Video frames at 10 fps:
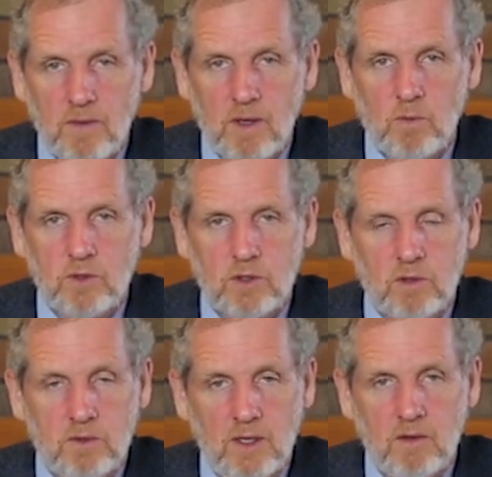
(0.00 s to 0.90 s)
It was the
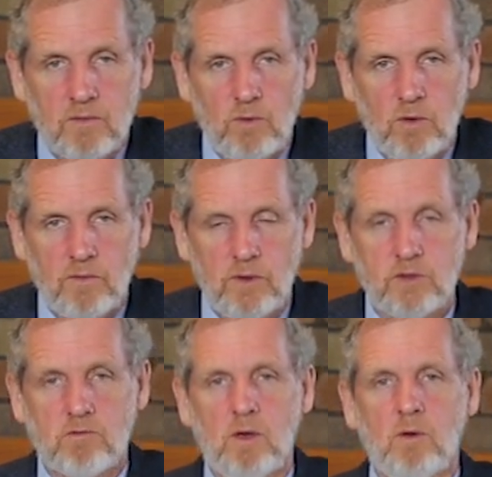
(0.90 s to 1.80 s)
downfall of
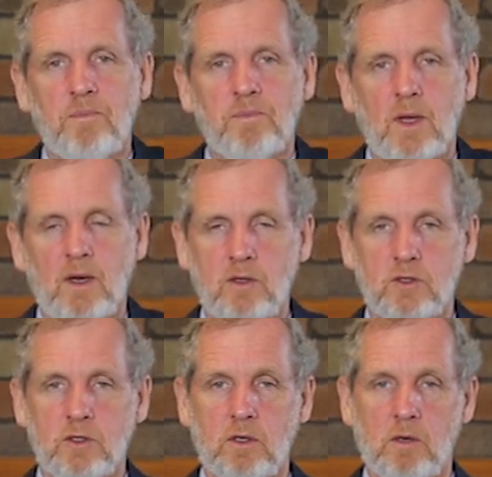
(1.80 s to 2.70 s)
Israel, and
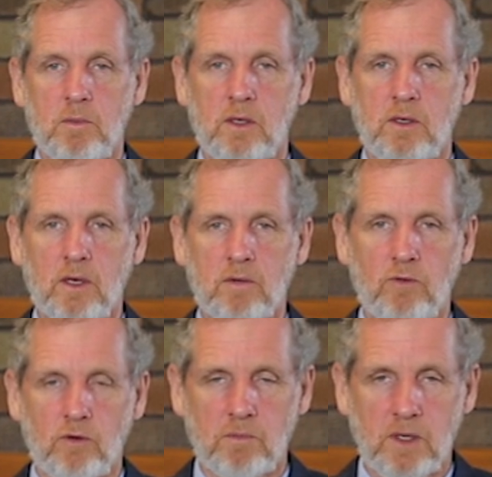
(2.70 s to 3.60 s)
it's going to be the
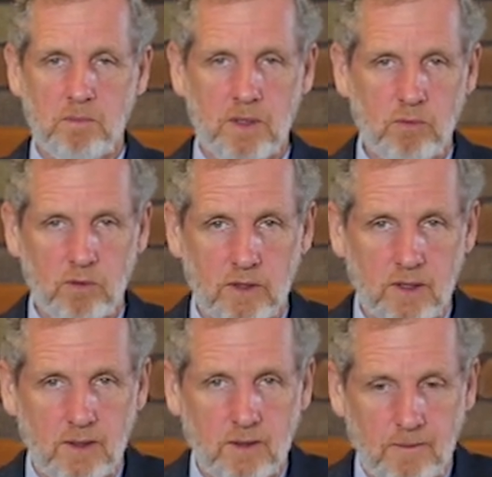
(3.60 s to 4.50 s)
downfall of many people
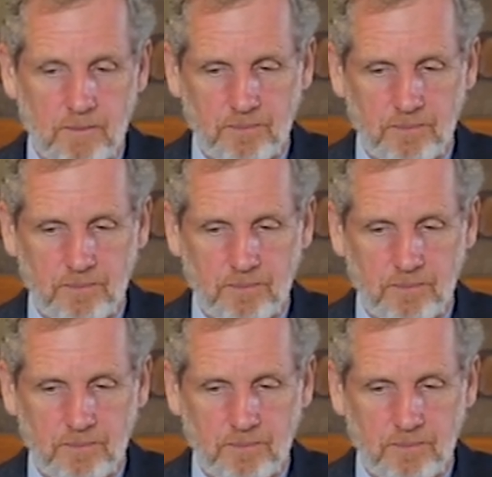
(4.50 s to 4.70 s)
today.